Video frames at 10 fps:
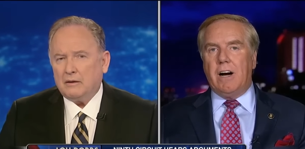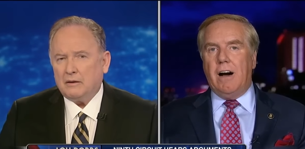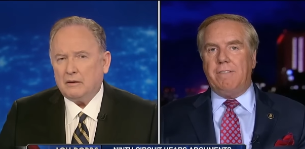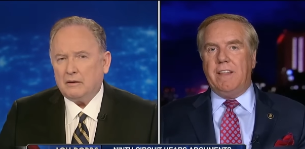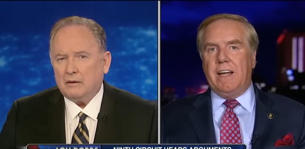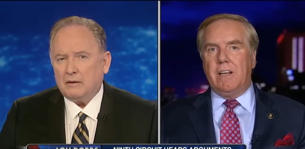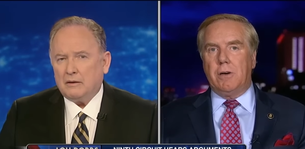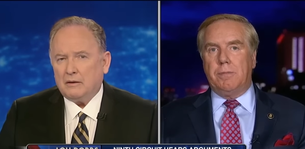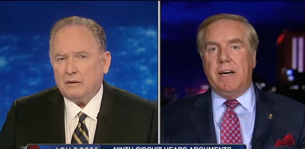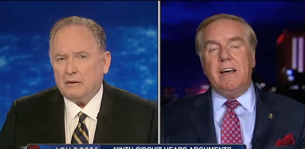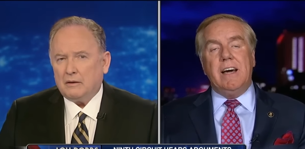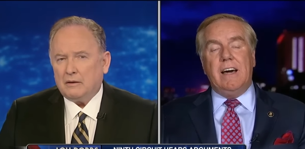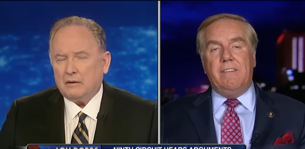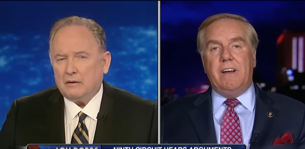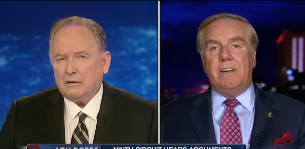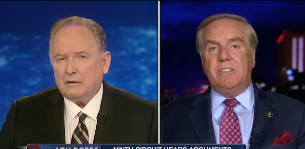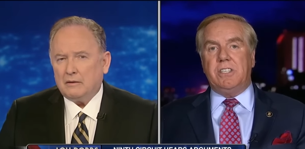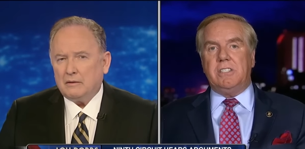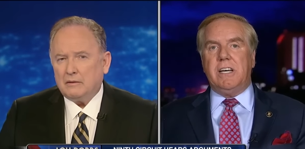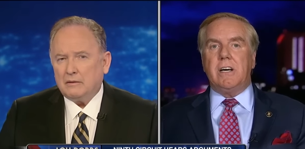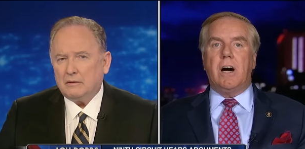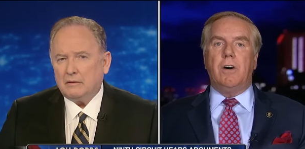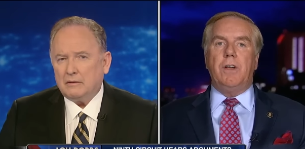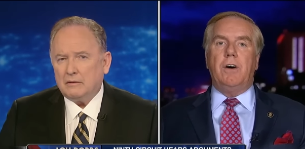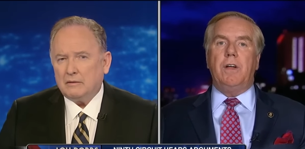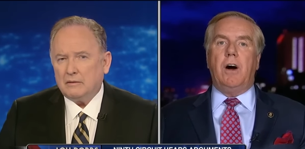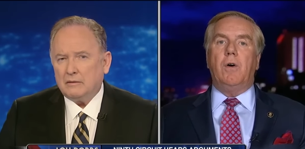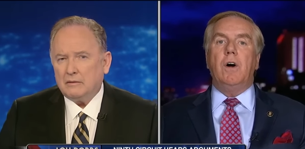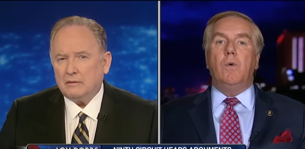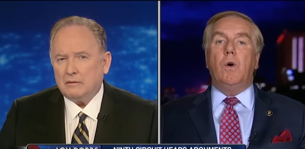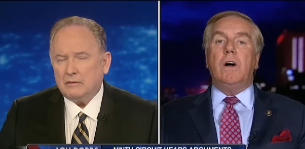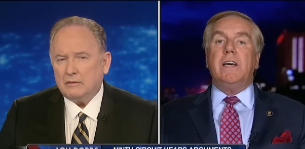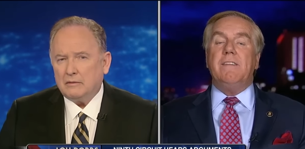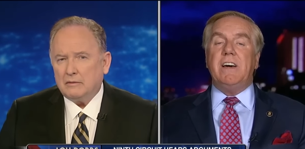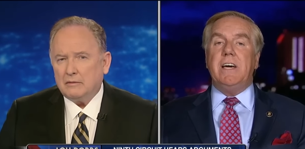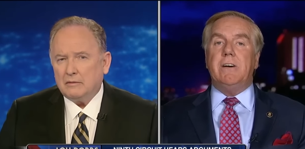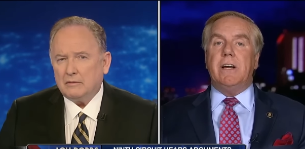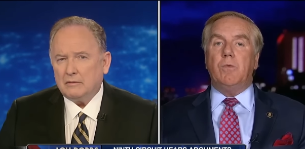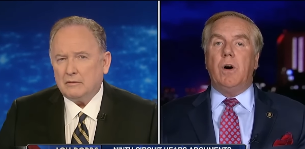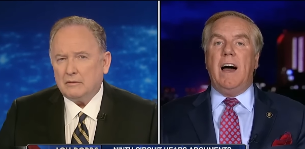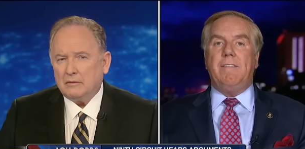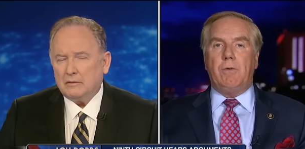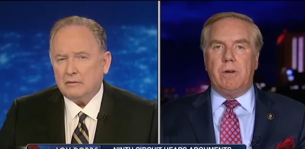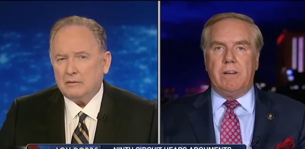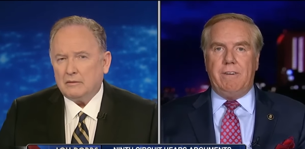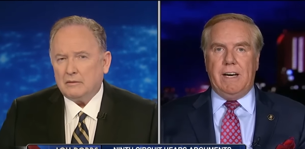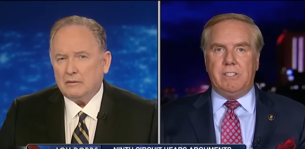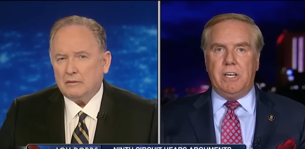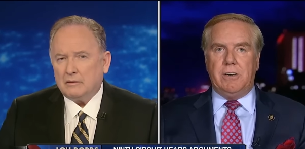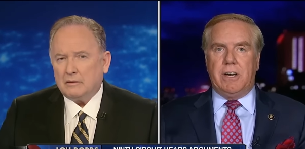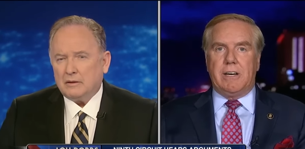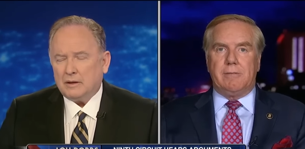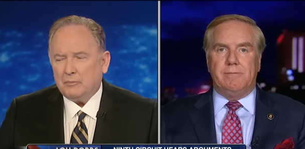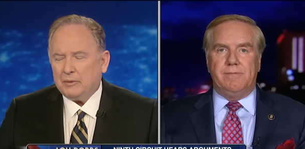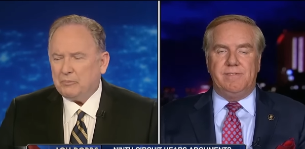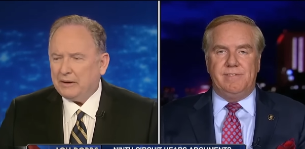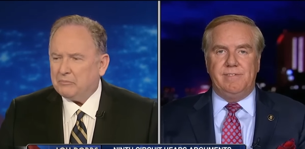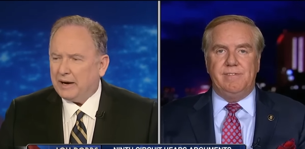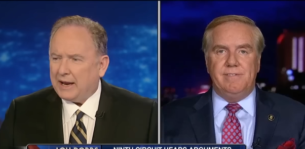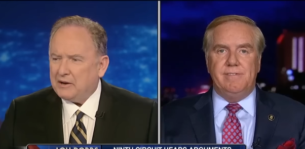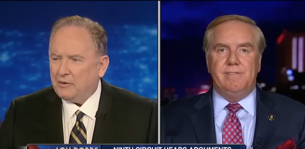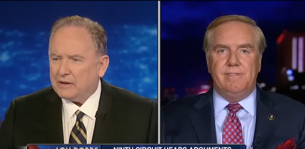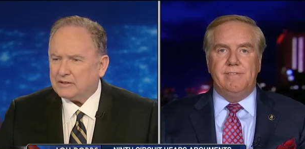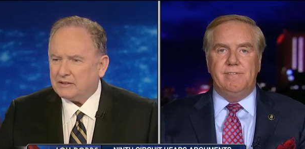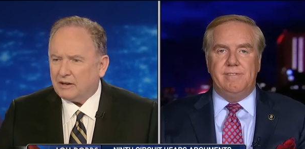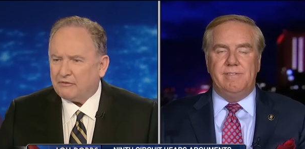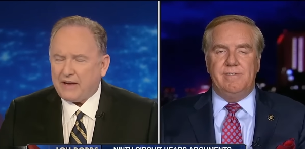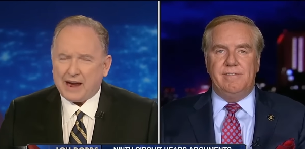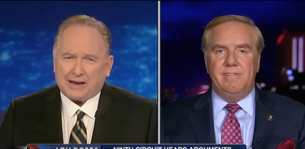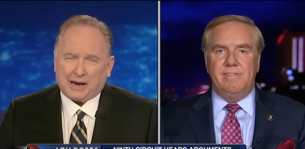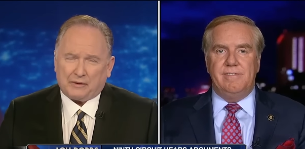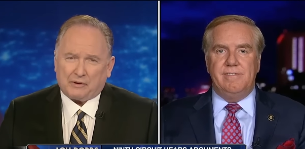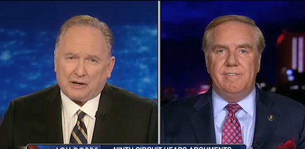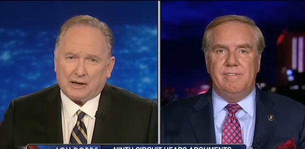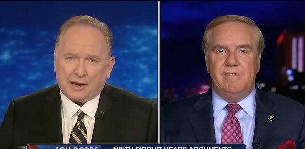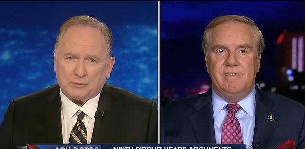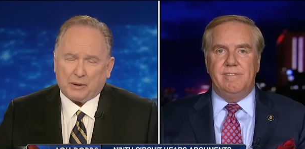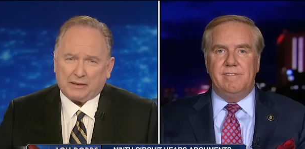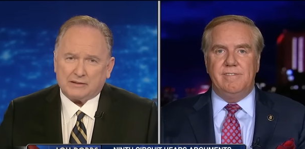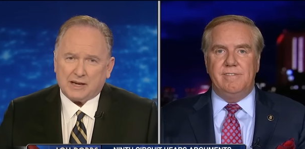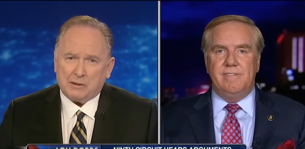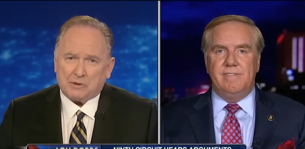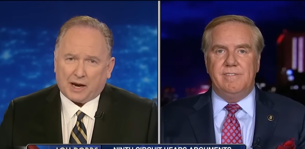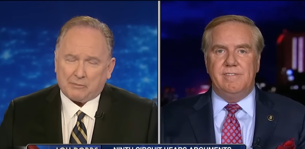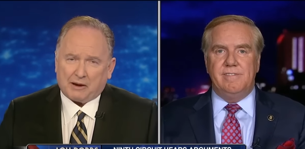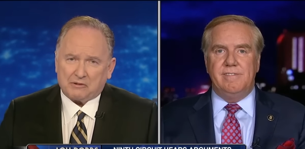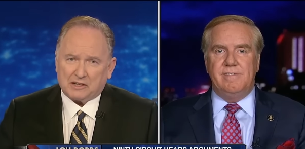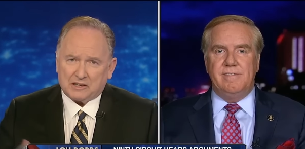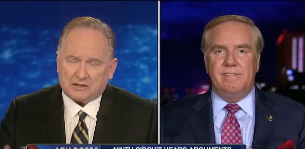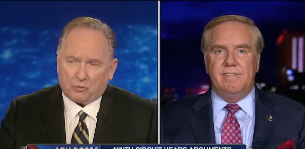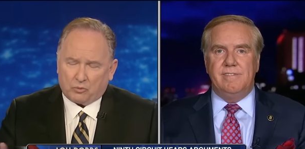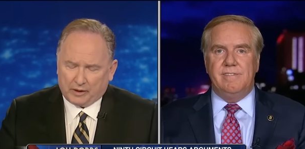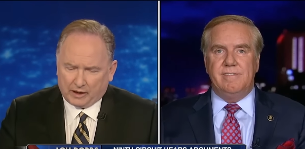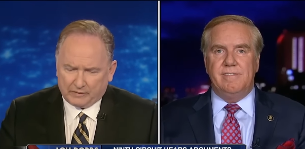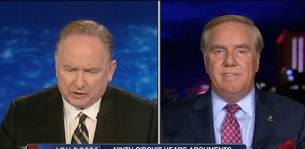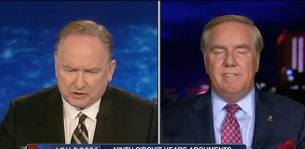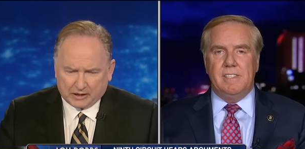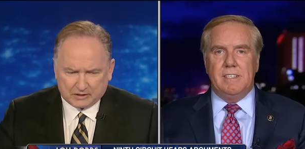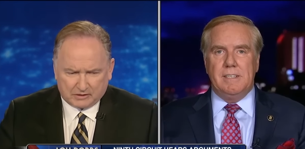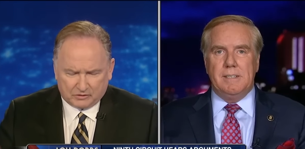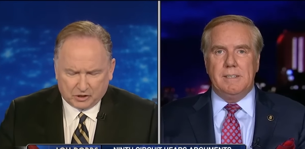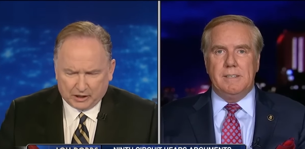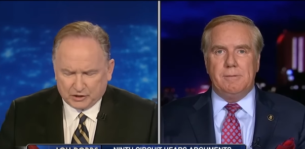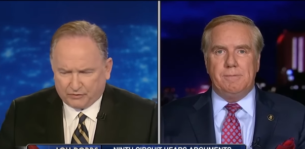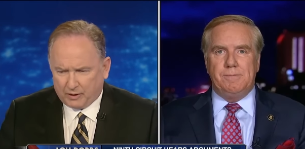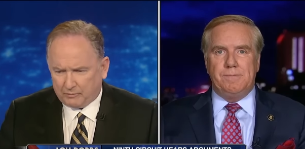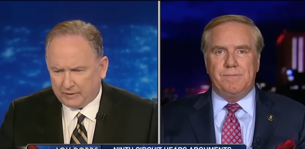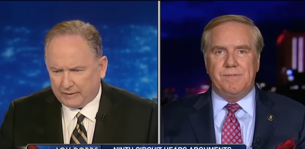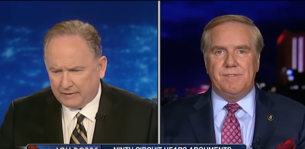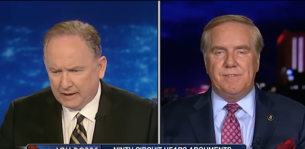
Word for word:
Speaker 1: off of that a little bit, and they're insisting, oh, no, no, we'll give a hearing, we'll have a really fast hearing.
Speaker 2: But, but, but I know this isn't a fact-gathering case, but at the same time, I was listening, uh, the just, judge from, uh,